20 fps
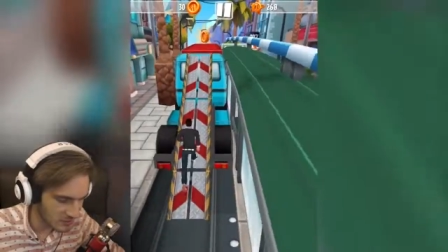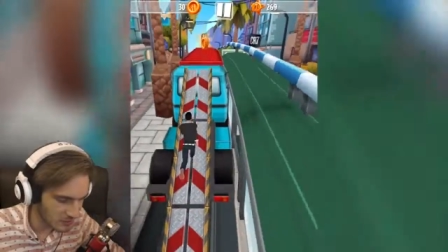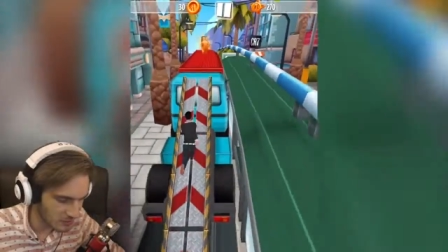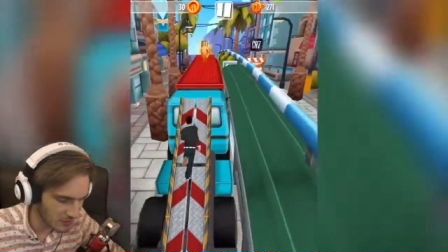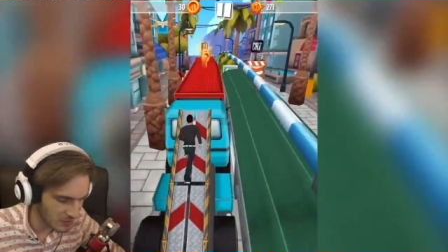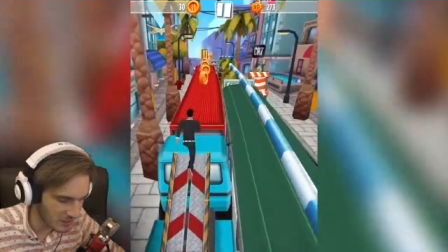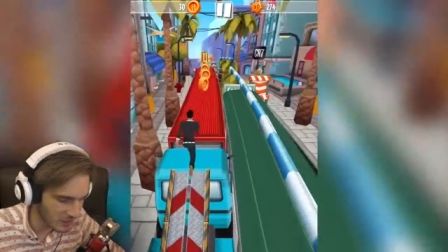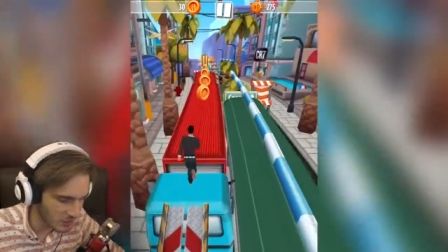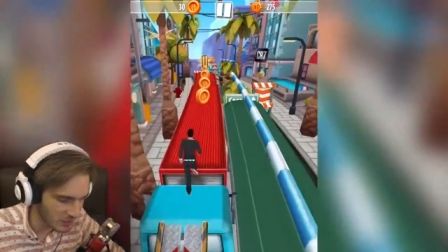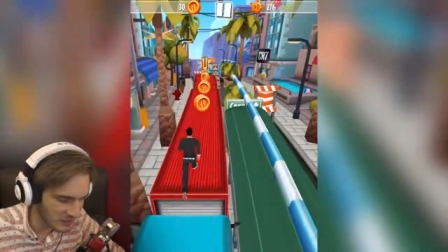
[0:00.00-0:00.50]
So
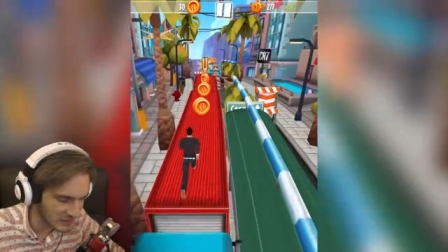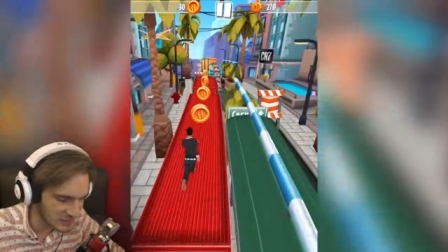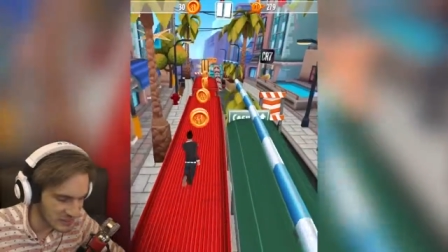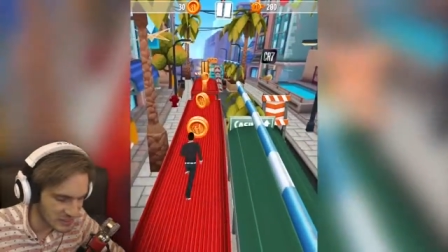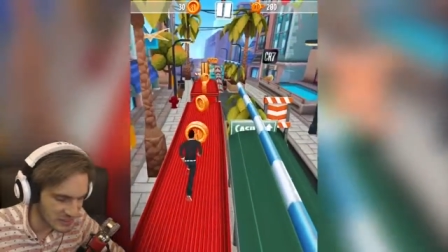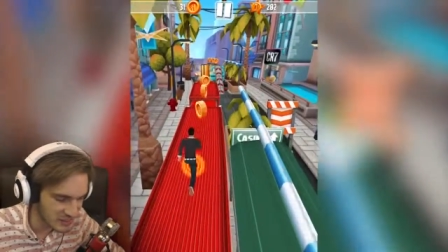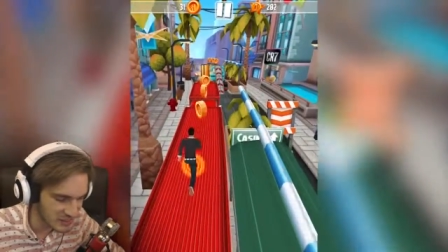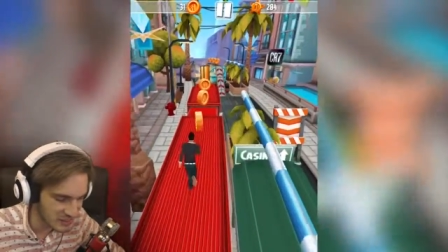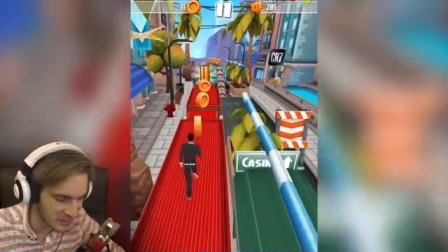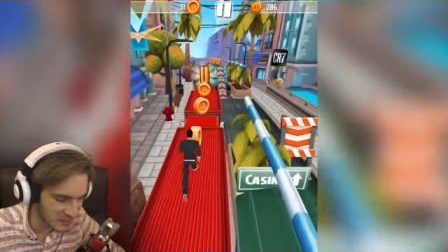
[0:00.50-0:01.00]
many
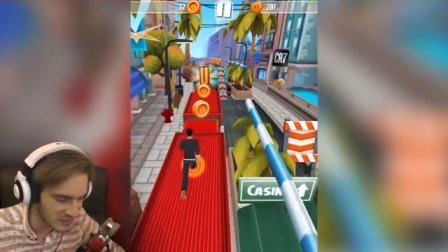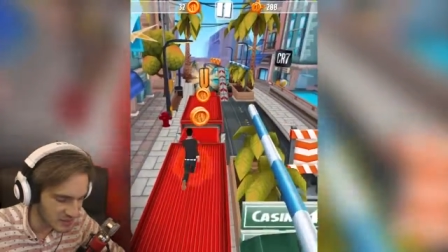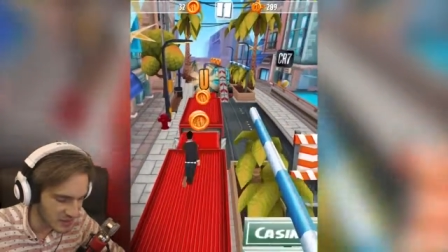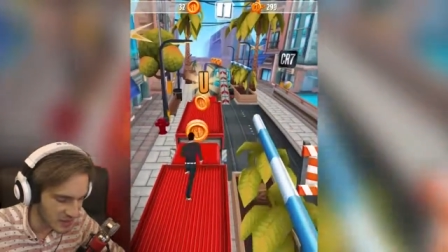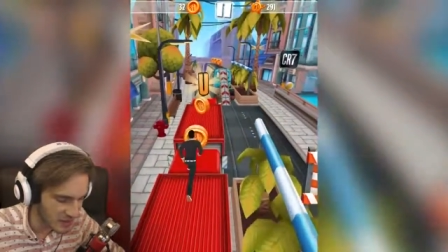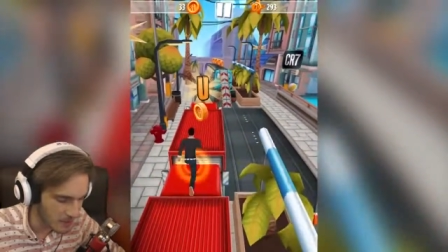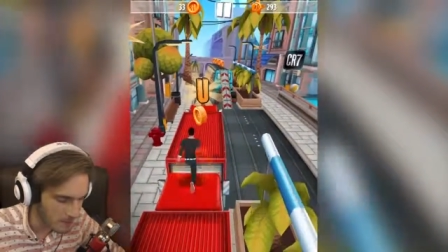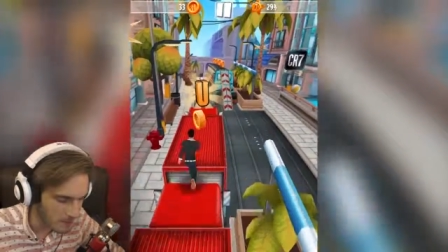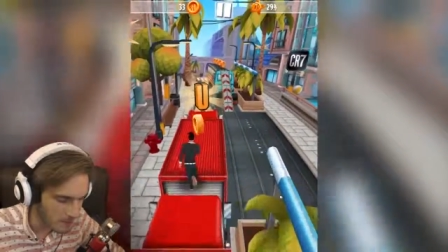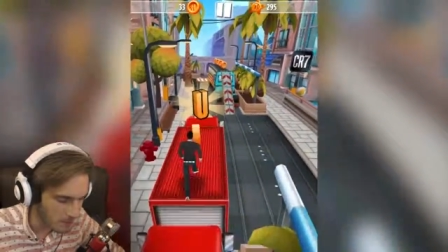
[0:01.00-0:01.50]
questions in this
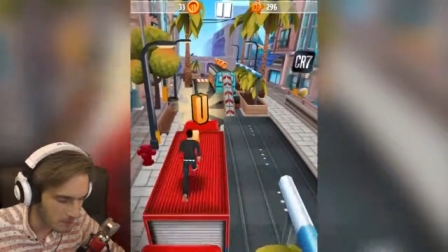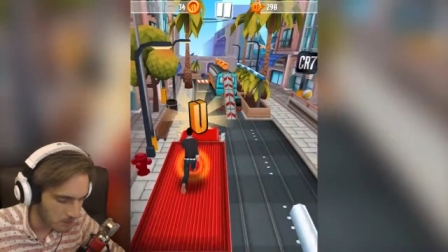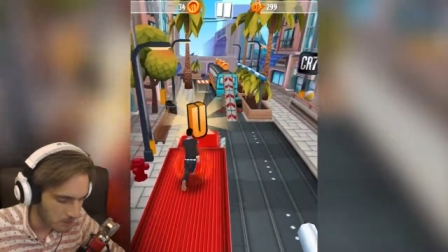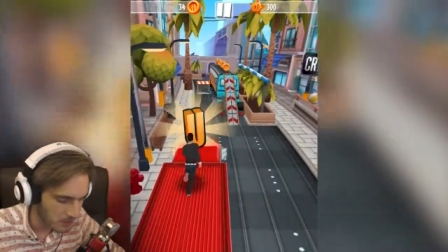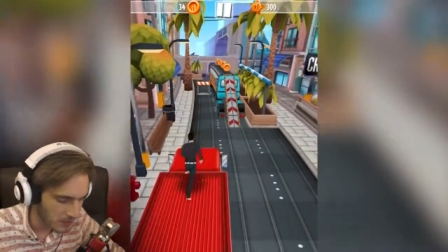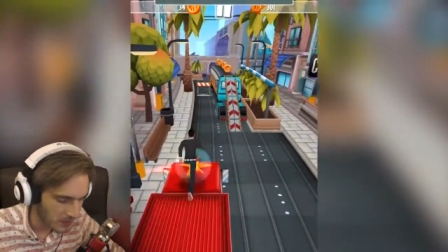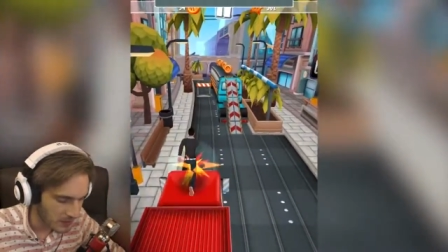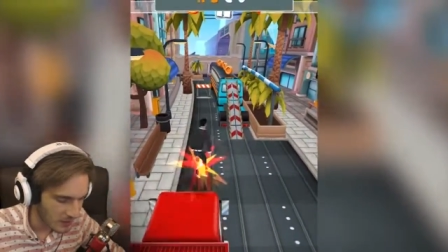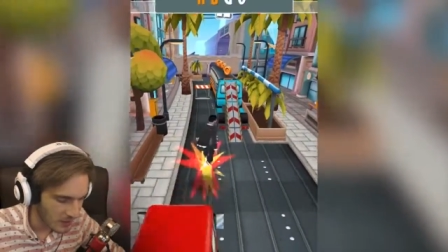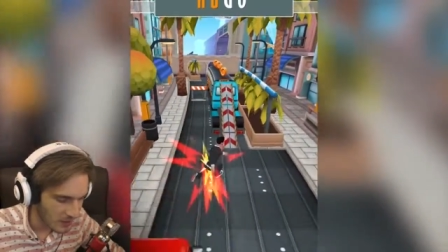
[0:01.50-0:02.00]
game.
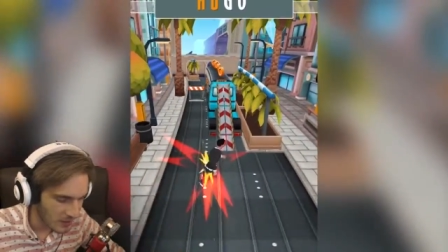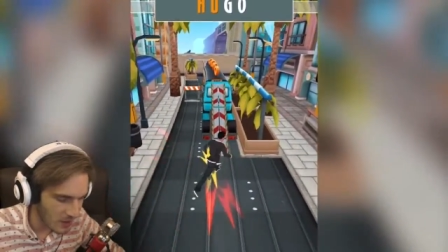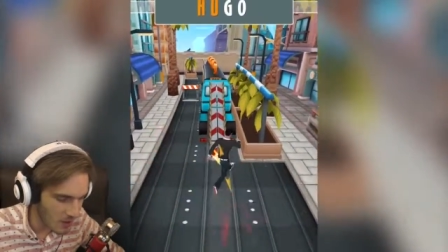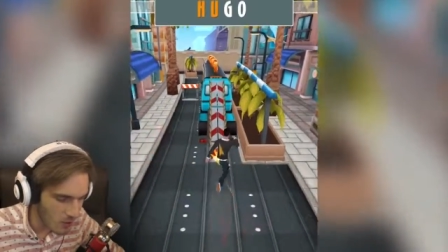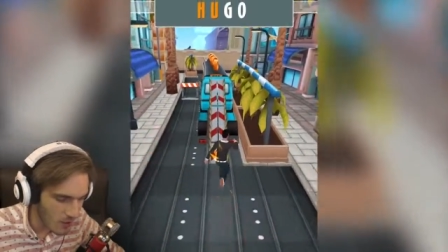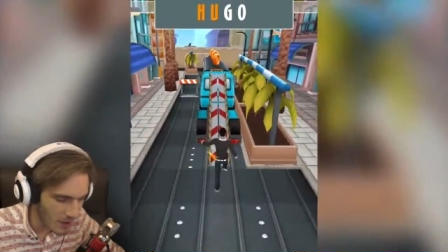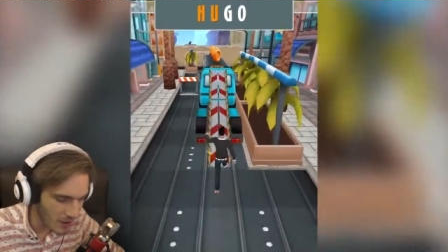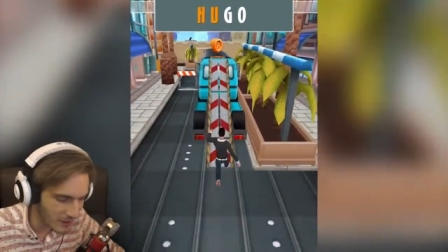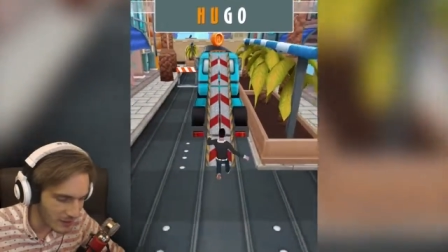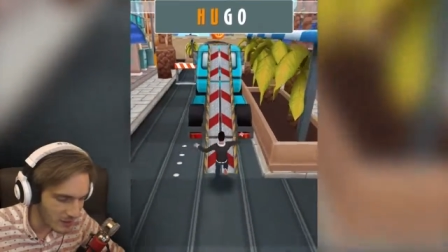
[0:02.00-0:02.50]

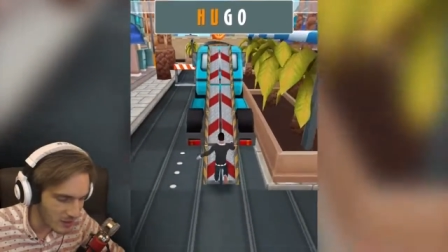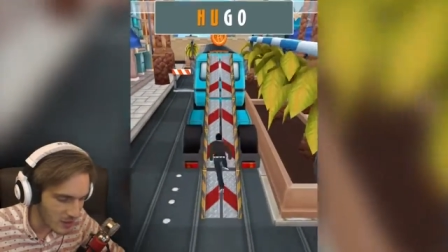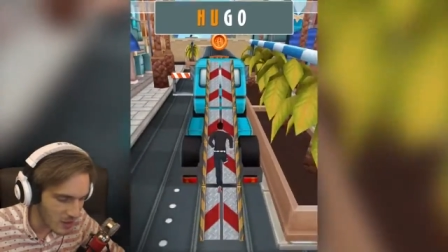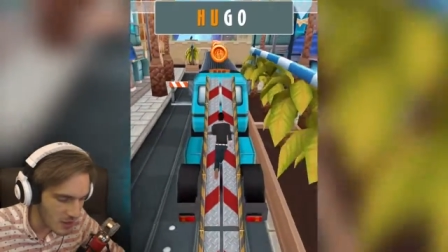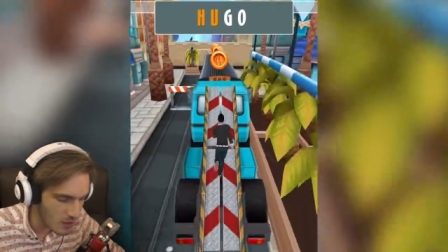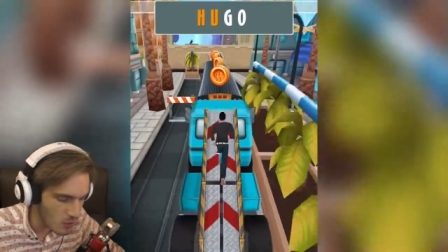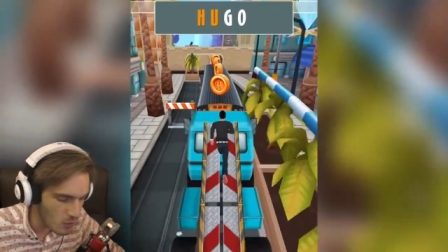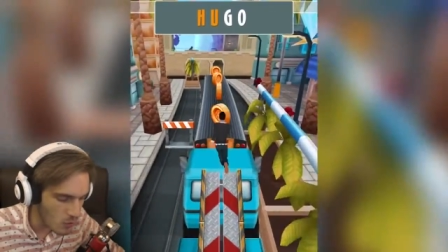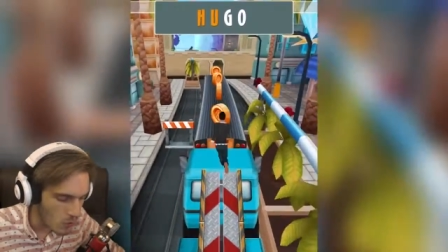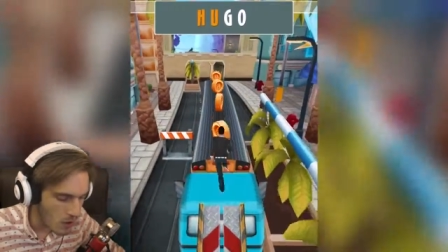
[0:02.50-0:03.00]
Oh, I got the
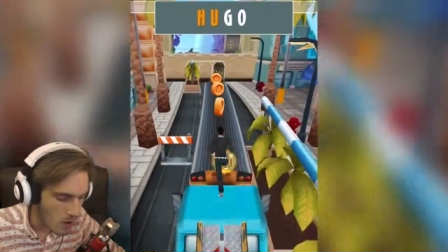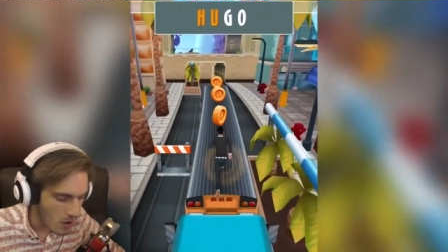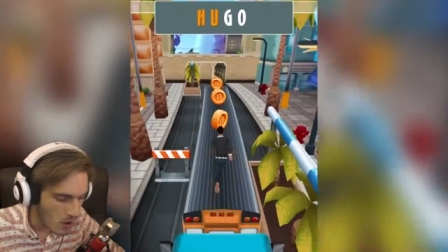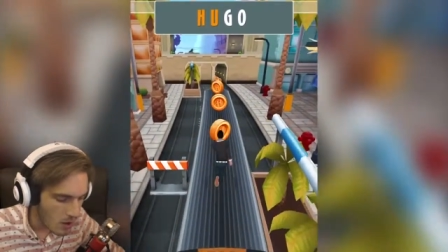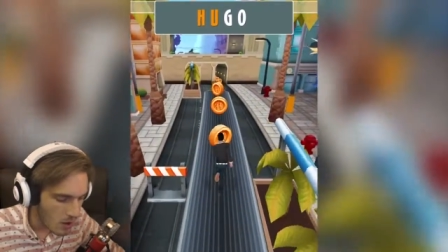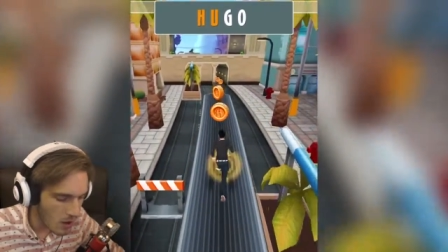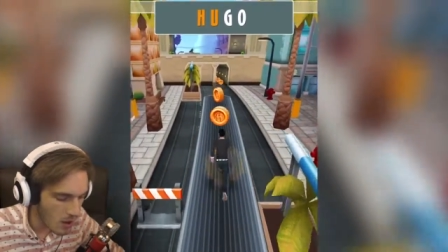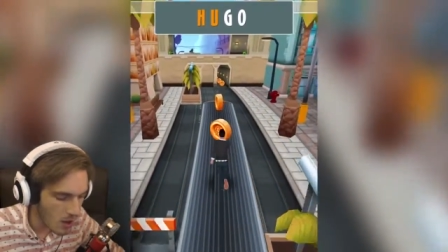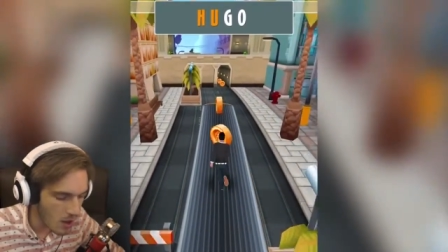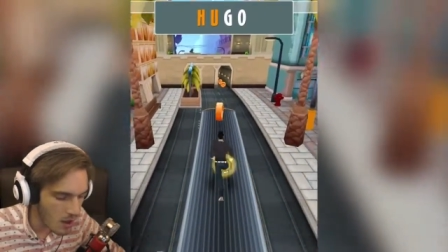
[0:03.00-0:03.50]
U!
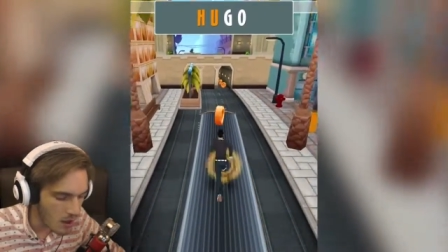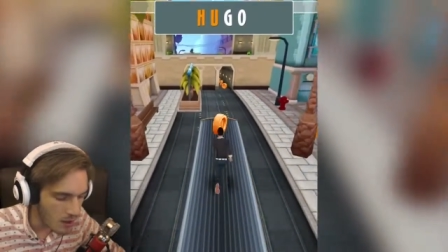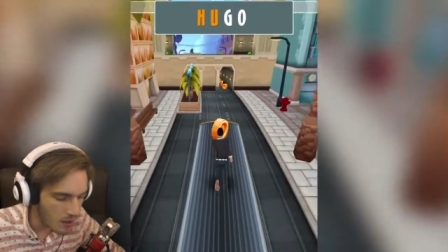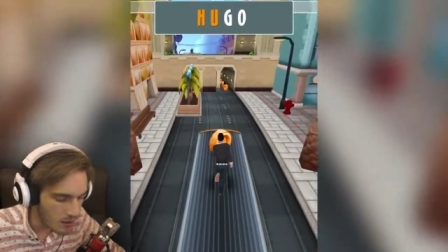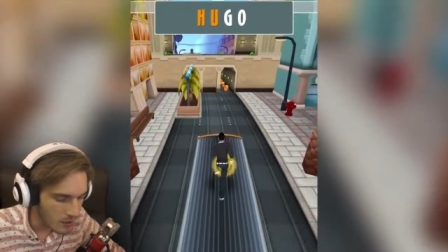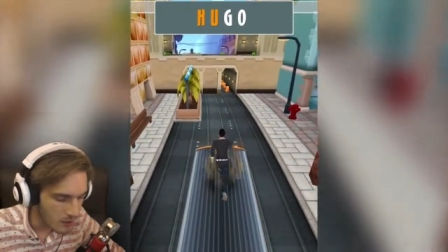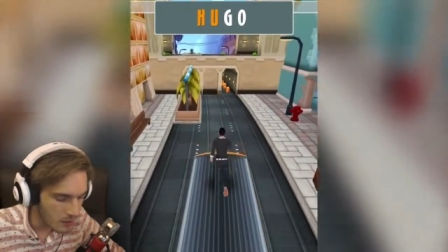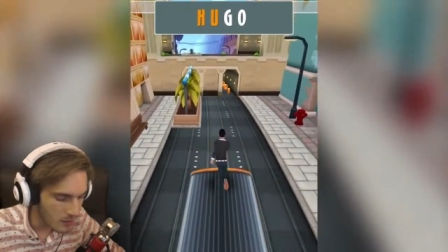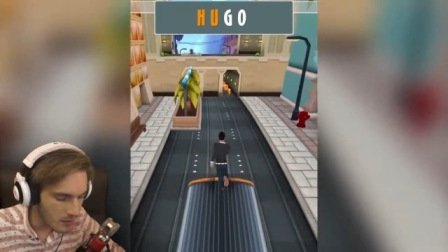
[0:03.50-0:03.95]
Uh!